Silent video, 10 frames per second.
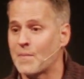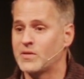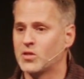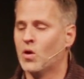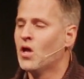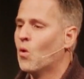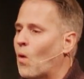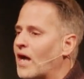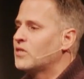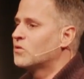happen to you.
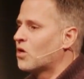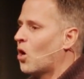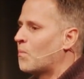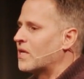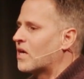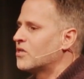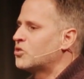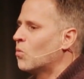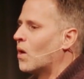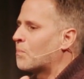Why do you go?
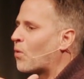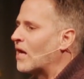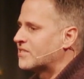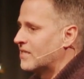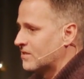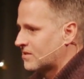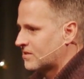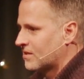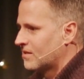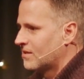Because you want
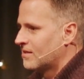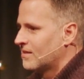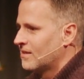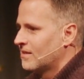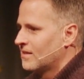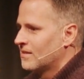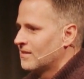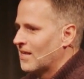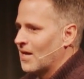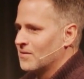presents.
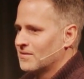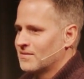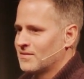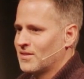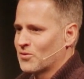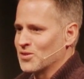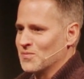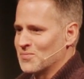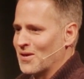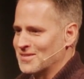Not the
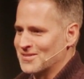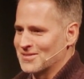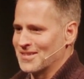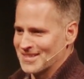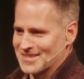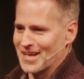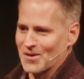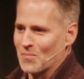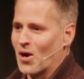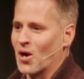Christmas presents you're going to get
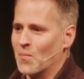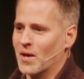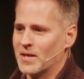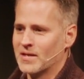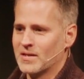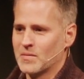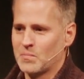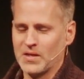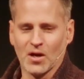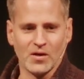tonight or tomorrow, but
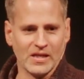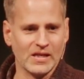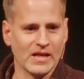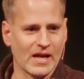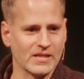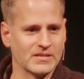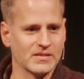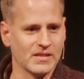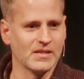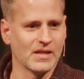
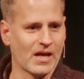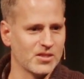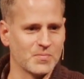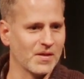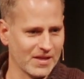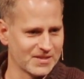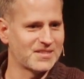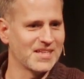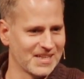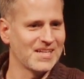P-R-E-S-E, how do you spell
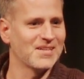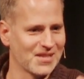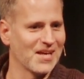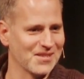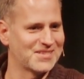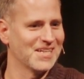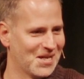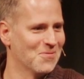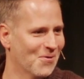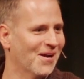that? C-E? Yeah, the
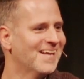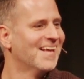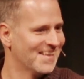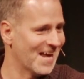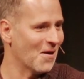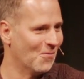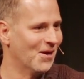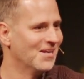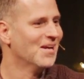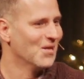C-E one. That
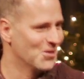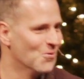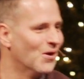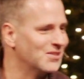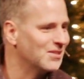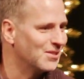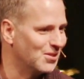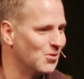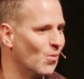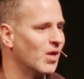one, you want
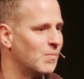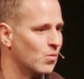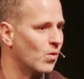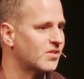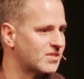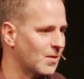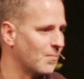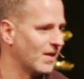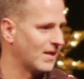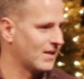to be with
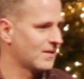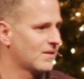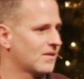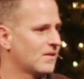somebody.